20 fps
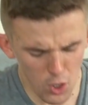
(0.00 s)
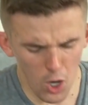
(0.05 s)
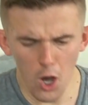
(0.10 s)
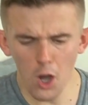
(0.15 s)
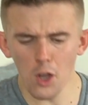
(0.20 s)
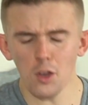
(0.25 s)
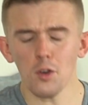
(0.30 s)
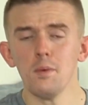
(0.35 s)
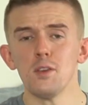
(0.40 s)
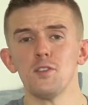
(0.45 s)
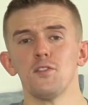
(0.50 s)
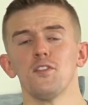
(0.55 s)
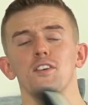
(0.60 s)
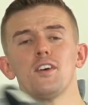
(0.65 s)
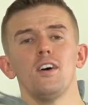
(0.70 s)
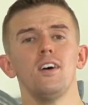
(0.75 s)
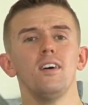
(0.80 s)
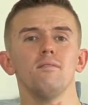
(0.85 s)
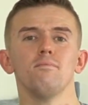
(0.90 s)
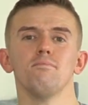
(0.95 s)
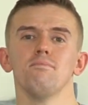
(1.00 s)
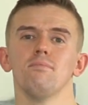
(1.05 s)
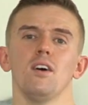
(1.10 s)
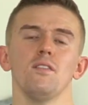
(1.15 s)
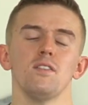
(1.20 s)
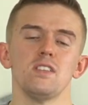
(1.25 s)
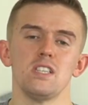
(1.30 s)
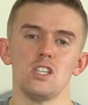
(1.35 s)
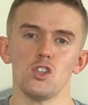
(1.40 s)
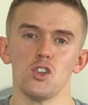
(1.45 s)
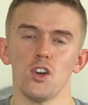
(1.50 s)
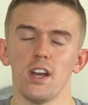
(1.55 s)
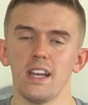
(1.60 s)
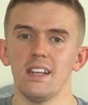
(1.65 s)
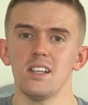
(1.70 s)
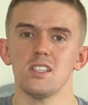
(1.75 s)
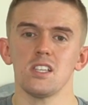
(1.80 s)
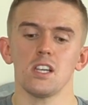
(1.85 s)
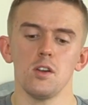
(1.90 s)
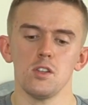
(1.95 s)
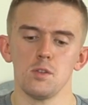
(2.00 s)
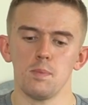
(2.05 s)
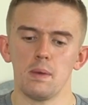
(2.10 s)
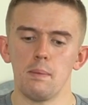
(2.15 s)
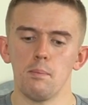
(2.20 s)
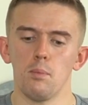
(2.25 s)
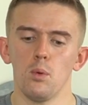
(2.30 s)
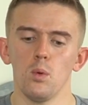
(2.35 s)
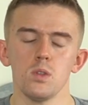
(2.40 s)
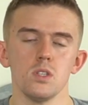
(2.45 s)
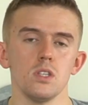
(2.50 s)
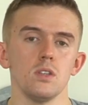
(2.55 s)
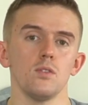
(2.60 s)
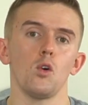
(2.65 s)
I almost forgot, obviously trainers are going to be important.